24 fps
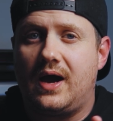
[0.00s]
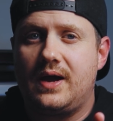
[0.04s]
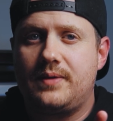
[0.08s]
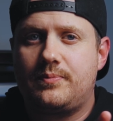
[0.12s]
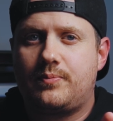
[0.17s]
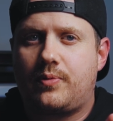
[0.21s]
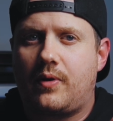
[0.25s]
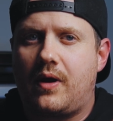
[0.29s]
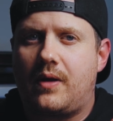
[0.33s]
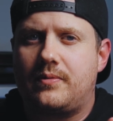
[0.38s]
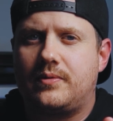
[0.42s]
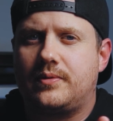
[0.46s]
I
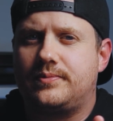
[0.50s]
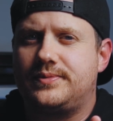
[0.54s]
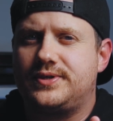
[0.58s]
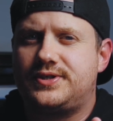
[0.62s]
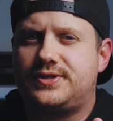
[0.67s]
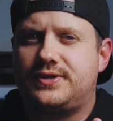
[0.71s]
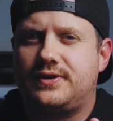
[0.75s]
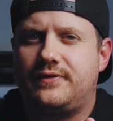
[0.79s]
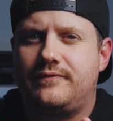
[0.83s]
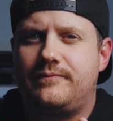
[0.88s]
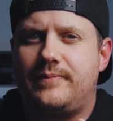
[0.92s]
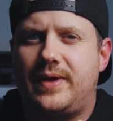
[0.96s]
probably
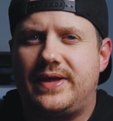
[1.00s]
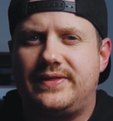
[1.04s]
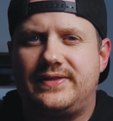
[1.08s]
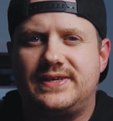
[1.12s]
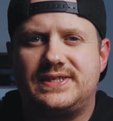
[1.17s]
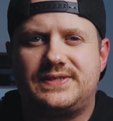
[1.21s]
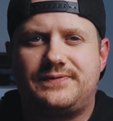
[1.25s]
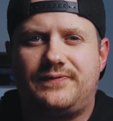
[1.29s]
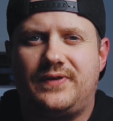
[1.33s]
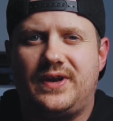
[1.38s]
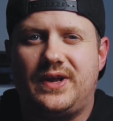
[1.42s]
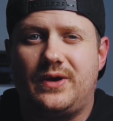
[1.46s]
should have made
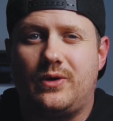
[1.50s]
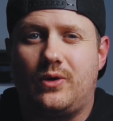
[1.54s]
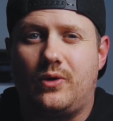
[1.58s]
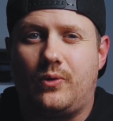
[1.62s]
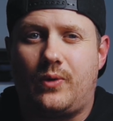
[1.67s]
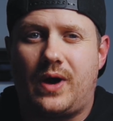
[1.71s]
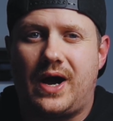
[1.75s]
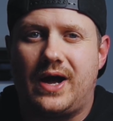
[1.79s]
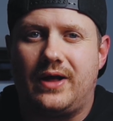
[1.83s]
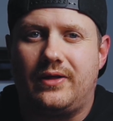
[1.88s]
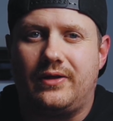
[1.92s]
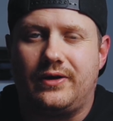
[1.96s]
this video a
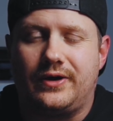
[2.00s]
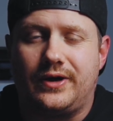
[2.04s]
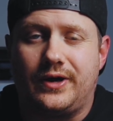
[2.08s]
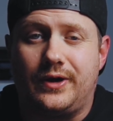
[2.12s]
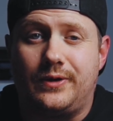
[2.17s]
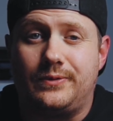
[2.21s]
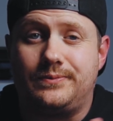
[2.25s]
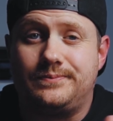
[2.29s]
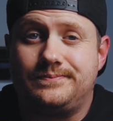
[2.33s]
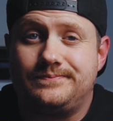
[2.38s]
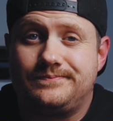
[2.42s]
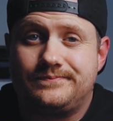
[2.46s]
while
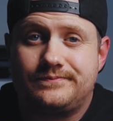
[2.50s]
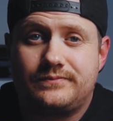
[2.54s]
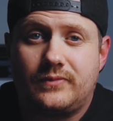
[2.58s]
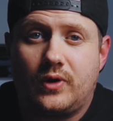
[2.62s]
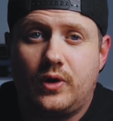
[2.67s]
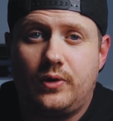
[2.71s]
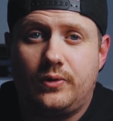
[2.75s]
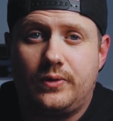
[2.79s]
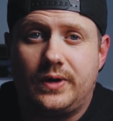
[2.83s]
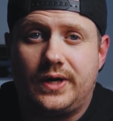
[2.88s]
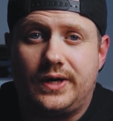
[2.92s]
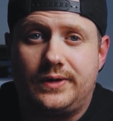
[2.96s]
ago.
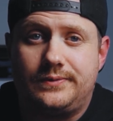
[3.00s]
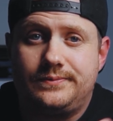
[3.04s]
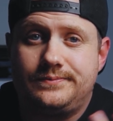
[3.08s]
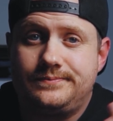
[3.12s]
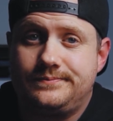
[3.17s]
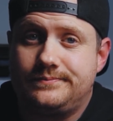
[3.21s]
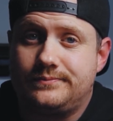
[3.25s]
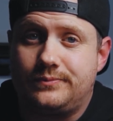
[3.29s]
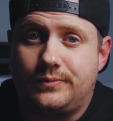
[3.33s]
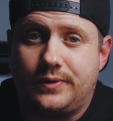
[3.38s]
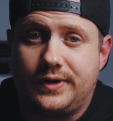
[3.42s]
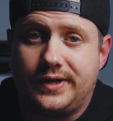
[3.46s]
Oh well,
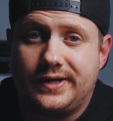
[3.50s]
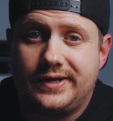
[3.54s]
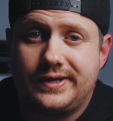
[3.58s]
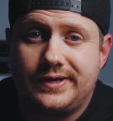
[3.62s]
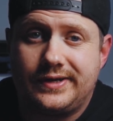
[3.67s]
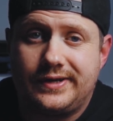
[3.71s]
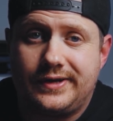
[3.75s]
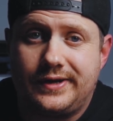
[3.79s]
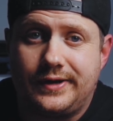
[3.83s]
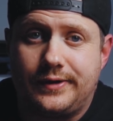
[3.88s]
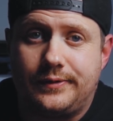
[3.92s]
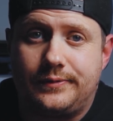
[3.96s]
what are you
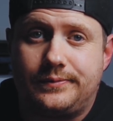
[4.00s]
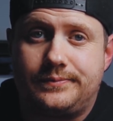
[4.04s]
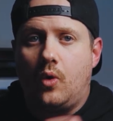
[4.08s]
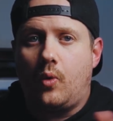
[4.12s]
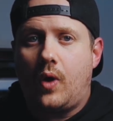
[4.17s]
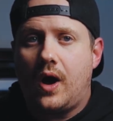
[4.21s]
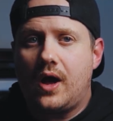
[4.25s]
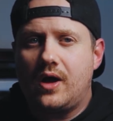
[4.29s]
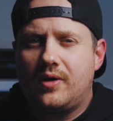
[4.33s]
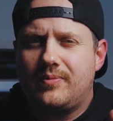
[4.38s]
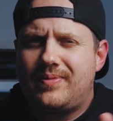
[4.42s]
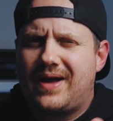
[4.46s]
gonna do? A
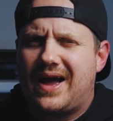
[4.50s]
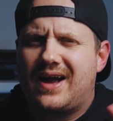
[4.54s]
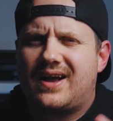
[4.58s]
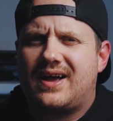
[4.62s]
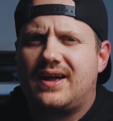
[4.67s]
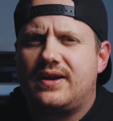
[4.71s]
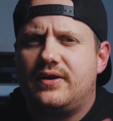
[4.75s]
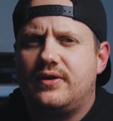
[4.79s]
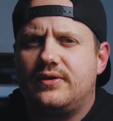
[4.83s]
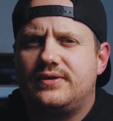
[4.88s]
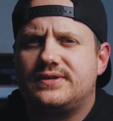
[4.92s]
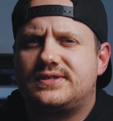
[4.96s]
while back,
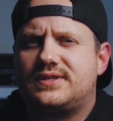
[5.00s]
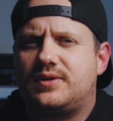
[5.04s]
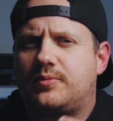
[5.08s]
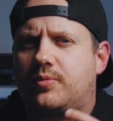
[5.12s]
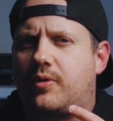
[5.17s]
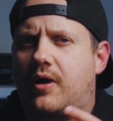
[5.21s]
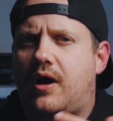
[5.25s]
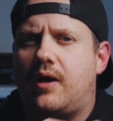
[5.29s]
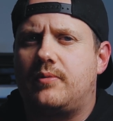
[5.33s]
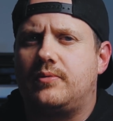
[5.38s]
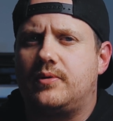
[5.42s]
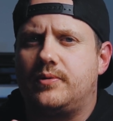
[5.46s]
I noticed a
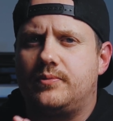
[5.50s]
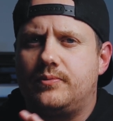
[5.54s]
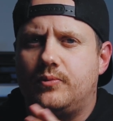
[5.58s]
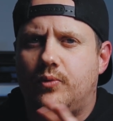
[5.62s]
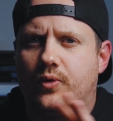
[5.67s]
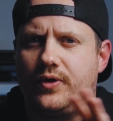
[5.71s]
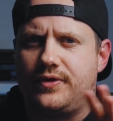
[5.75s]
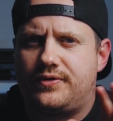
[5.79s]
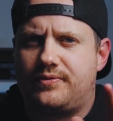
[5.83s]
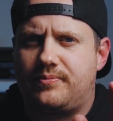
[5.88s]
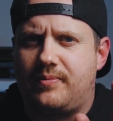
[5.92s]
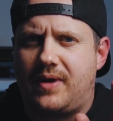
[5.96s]
problem
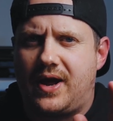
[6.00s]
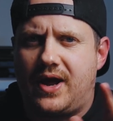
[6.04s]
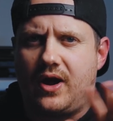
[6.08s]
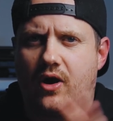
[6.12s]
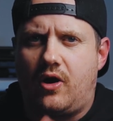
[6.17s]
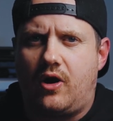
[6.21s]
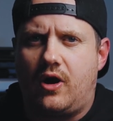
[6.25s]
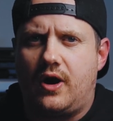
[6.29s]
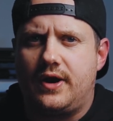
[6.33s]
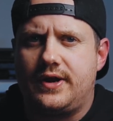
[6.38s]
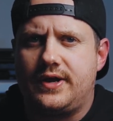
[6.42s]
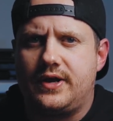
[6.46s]
with my
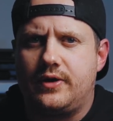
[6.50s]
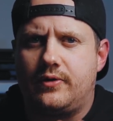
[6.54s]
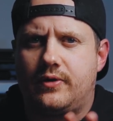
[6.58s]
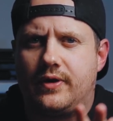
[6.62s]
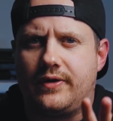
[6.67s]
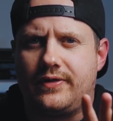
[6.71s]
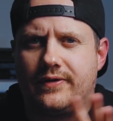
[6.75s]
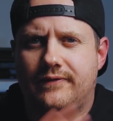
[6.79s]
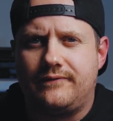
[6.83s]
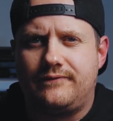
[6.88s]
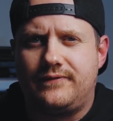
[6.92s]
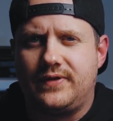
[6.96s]
audio
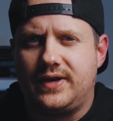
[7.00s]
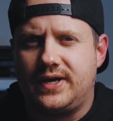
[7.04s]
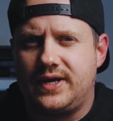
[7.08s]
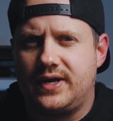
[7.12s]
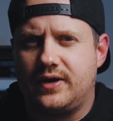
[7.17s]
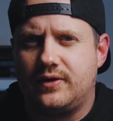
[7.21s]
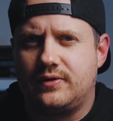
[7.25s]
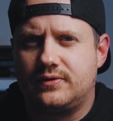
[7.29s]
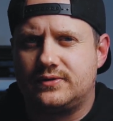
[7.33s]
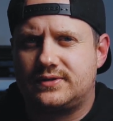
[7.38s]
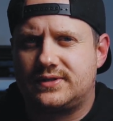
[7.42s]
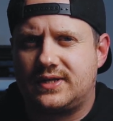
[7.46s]
on the
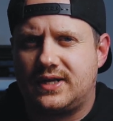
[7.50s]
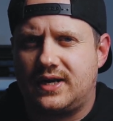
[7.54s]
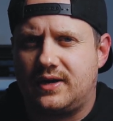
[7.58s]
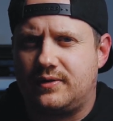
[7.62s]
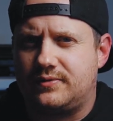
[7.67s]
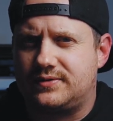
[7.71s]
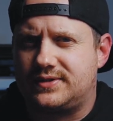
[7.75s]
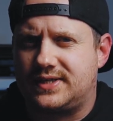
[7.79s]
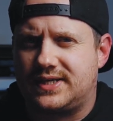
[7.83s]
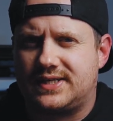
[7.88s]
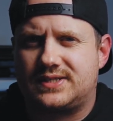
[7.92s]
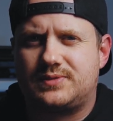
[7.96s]
videos that I
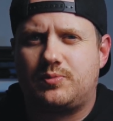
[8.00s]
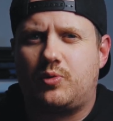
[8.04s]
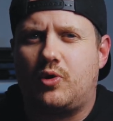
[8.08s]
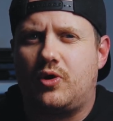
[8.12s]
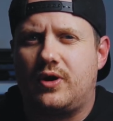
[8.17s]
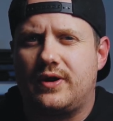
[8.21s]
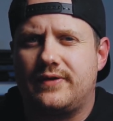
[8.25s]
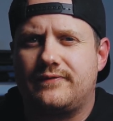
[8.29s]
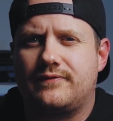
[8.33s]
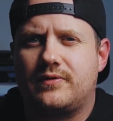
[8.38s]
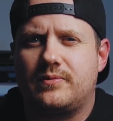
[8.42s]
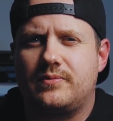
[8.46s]
was
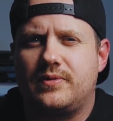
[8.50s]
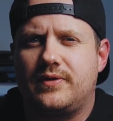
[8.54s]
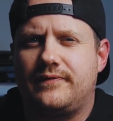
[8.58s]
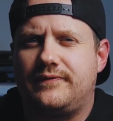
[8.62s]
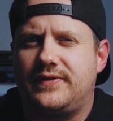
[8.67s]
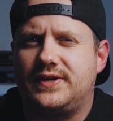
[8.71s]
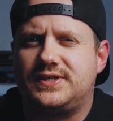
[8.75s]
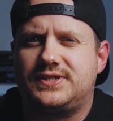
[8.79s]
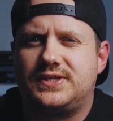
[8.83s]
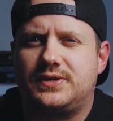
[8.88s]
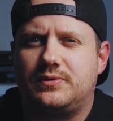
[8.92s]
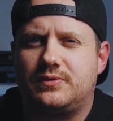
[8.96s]
exporting from
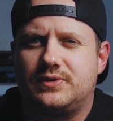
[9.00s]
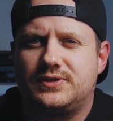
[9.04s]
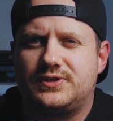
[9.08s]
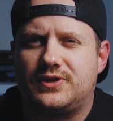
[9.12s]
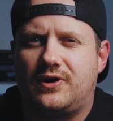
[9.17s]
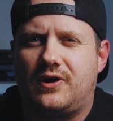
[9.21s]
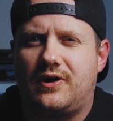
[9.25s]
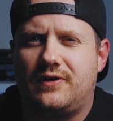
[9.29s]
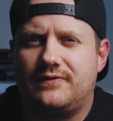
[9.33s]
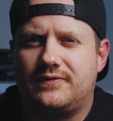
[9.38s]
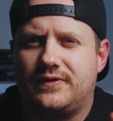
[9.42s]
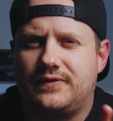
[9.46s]
DaVinci
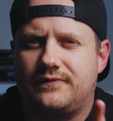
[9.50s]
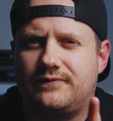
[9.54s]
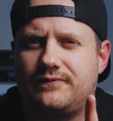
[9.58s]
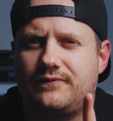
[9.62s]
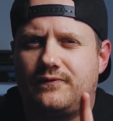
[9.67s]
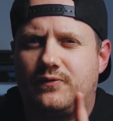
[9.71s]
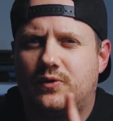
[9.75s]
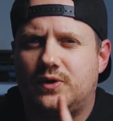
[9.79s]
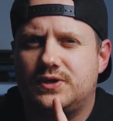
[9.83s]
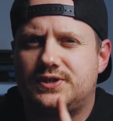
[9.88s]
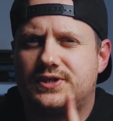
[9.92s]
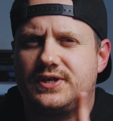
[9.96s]
Resolve.
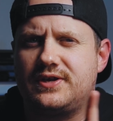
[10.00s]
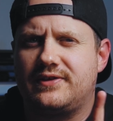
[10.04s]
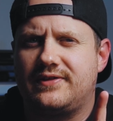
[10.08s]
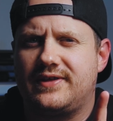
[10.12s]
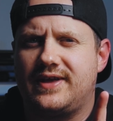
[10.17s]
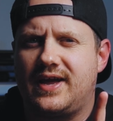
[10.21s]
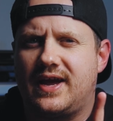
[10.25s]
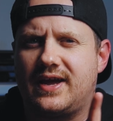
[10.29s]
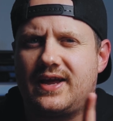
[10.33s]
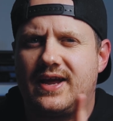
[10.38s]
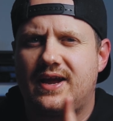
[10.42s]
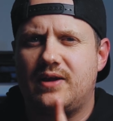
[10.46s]

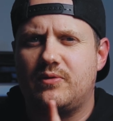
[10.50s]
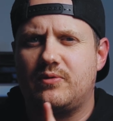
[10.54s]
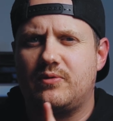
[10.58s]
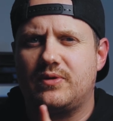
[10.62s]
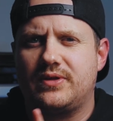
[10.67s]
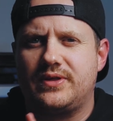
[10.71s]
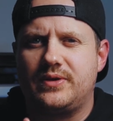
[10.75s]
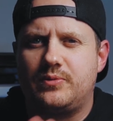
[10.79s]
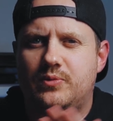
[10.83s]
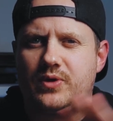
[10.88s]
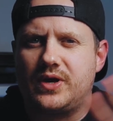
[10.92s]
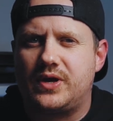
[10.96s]
Unfortunately, I can't
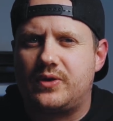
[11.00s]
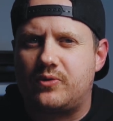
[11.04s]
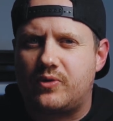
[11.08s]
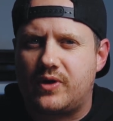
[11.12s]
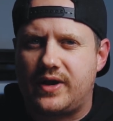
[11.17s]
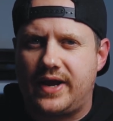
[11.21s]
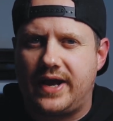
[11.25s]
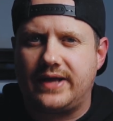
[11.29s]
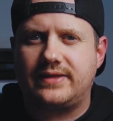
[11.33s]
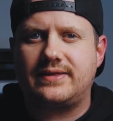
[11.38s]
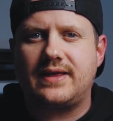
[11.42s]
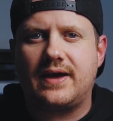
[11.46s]
really
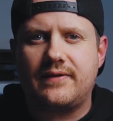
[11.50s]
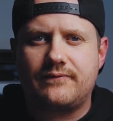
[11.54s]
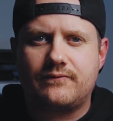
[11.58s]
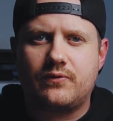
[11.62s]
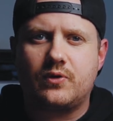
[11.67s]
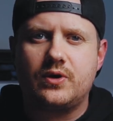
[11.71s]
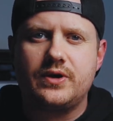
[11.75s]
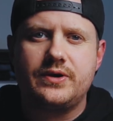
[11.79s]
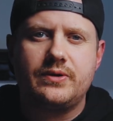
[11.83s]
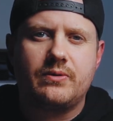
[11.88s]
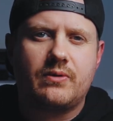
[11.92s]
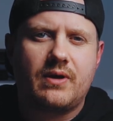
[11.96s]
recreate that
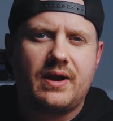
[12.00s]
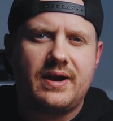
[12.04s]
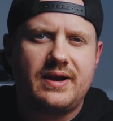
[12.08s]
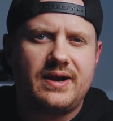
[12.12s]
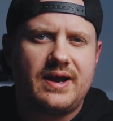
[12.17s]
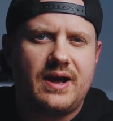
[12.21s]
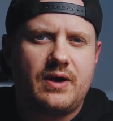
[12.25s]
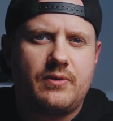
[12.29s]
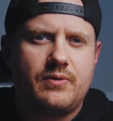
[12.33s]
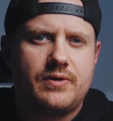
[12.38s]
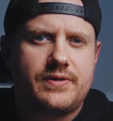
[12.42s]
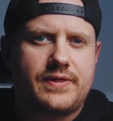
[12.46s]
for you right
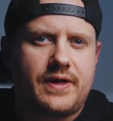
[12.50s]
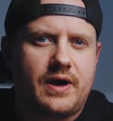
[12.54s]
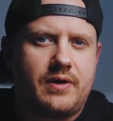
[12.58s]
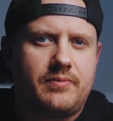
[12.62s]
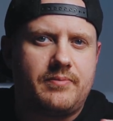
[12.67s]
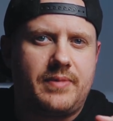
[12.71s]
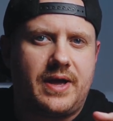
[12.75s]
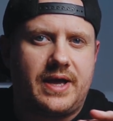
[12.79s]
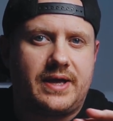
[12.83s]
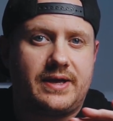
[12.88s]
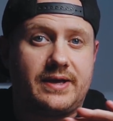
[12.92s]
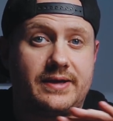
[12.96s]
now without
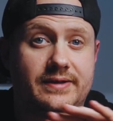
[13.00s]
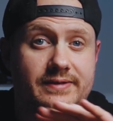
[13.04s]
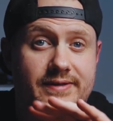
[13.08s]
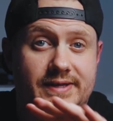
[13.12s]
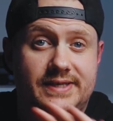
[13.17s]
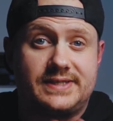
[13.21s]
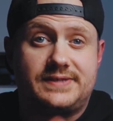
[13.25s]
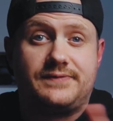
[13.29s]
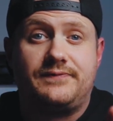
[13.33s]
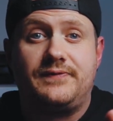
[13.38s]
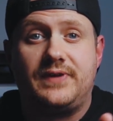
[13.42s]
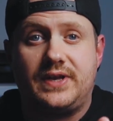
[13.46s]
making
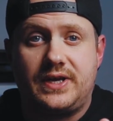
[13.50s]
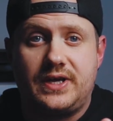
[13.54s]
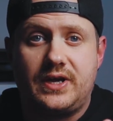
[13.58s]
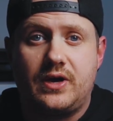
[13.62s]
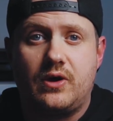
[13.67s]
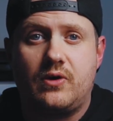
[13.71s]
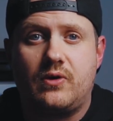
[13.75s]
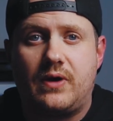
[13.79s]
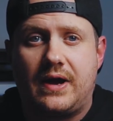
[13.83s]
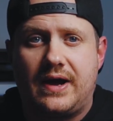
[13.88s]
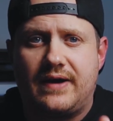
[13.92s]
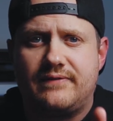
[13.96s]
this
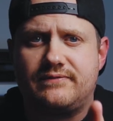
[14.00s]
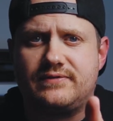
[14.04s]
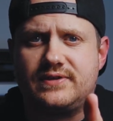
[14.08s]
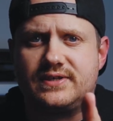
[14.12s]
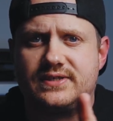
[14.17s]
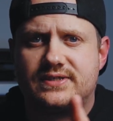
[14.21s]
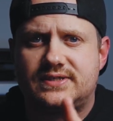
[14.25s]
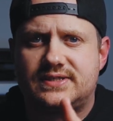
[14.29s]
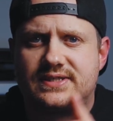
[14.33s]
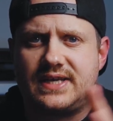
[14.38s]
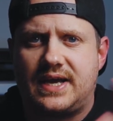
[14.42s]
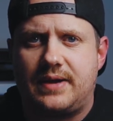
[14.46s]
video have
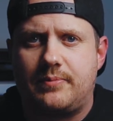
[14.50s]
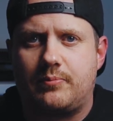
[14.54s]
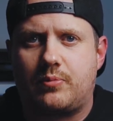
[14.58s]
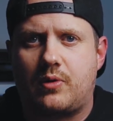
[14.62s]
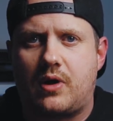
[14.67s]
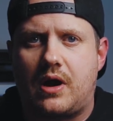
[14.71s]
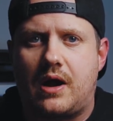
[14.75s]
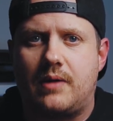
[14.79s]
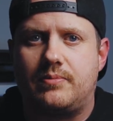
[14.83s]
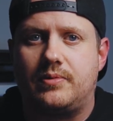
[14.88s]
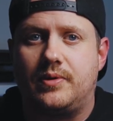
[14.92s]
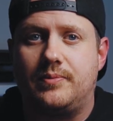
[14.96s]
this same
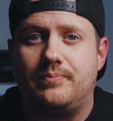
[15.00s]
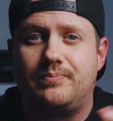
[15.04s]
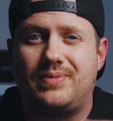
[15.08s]
problem.